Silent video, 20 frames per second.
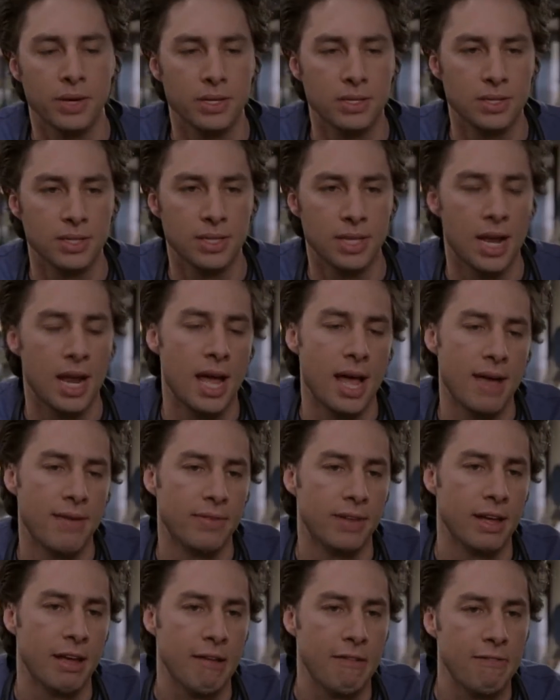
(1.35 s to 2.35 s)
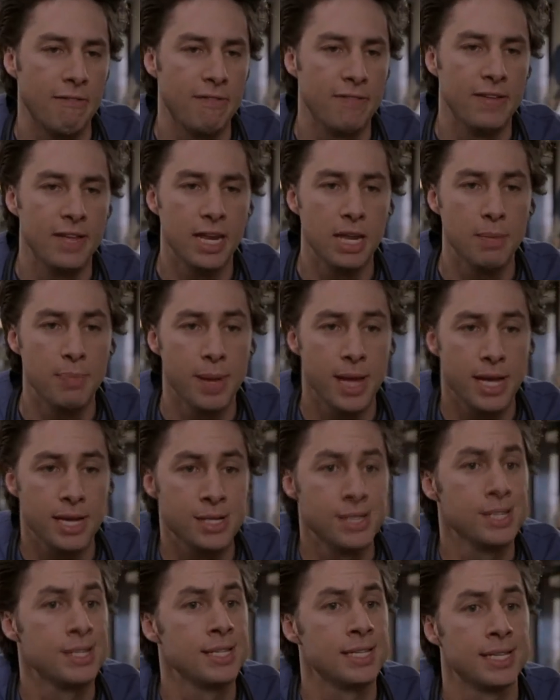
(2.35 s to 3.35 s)
It's just that I have like 50
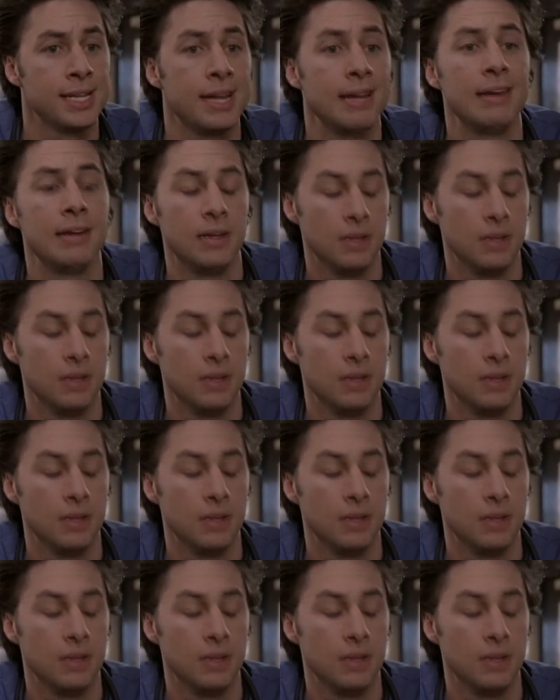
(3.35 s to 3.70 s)
patients and I.